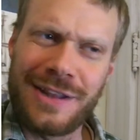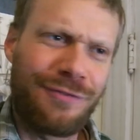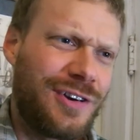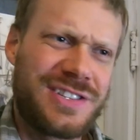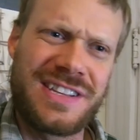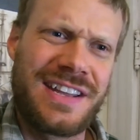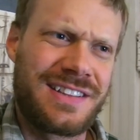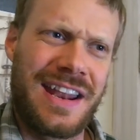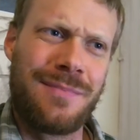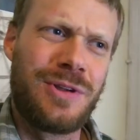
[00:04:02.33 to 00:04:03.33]
The first thing
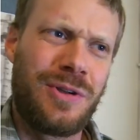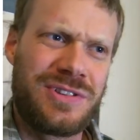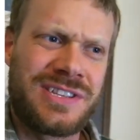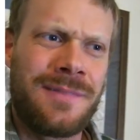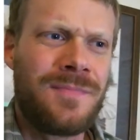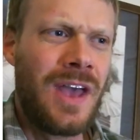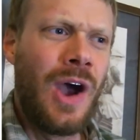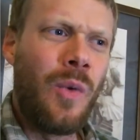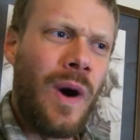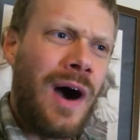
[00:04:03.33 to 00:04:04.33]
that I'm noticing
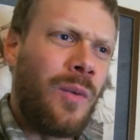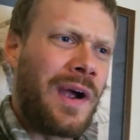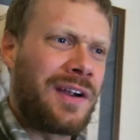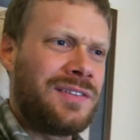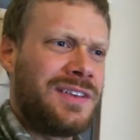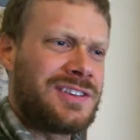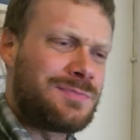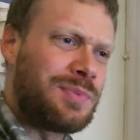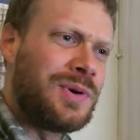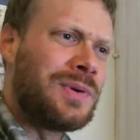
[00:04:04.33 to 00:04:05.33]
while wearing this
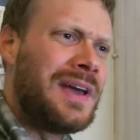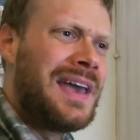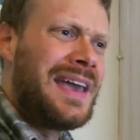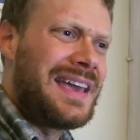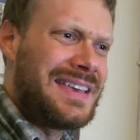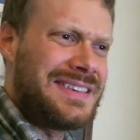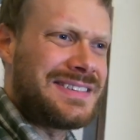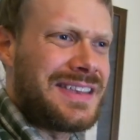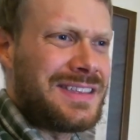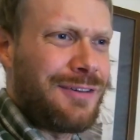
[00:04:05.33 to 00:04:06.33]
boot
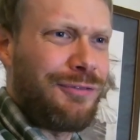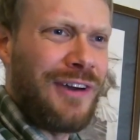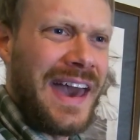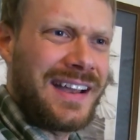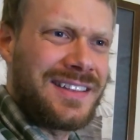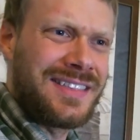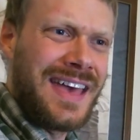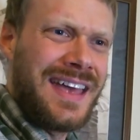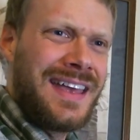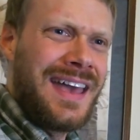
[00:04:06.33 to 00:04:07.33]
is the fact
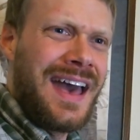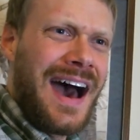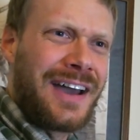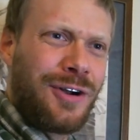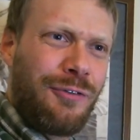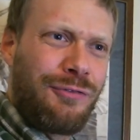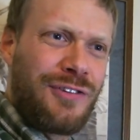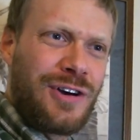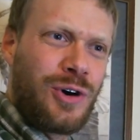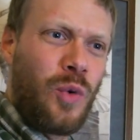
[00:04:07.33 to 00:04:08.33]
that I don't
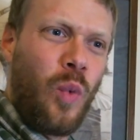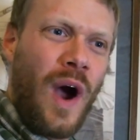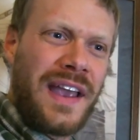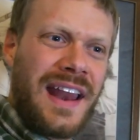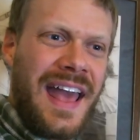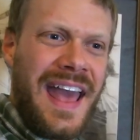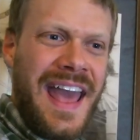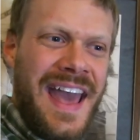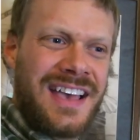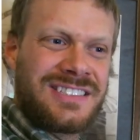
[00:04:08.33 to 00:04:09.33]
feel quite
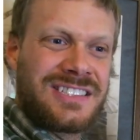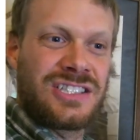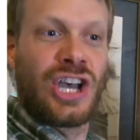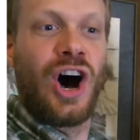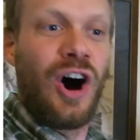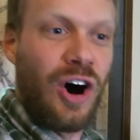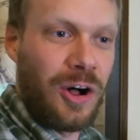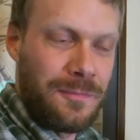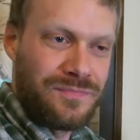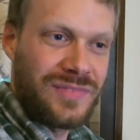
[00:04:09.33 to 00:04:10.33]
as
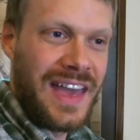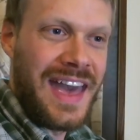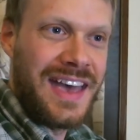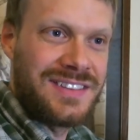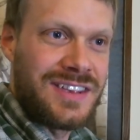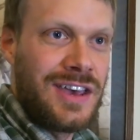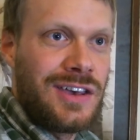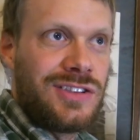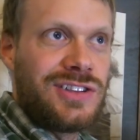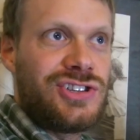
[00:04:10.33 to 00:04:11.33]
tall as
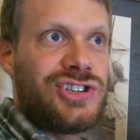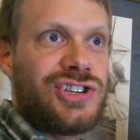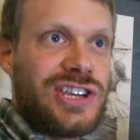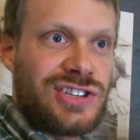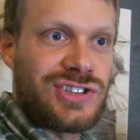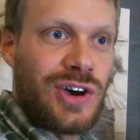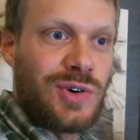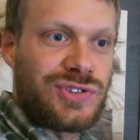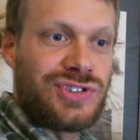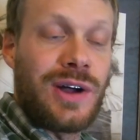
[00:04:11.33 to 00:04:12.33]
the
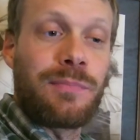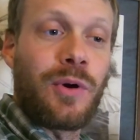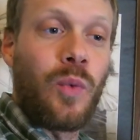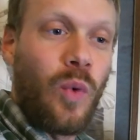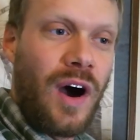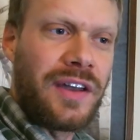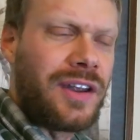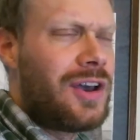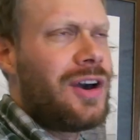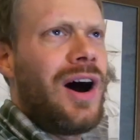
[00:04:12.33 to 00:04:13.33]
Chisos number one.
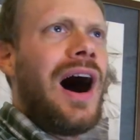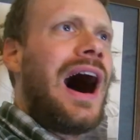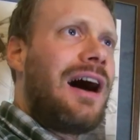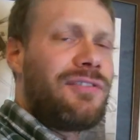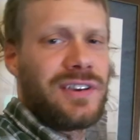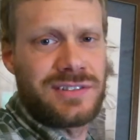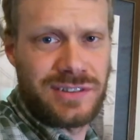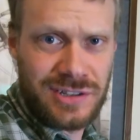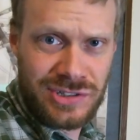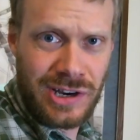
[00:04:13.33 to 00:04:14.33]

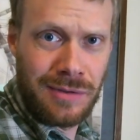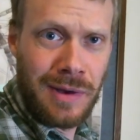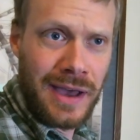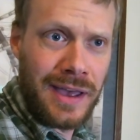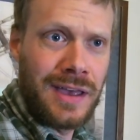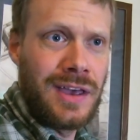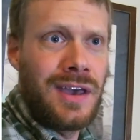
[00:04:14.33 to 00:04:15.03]
Obviously, Jeremiah.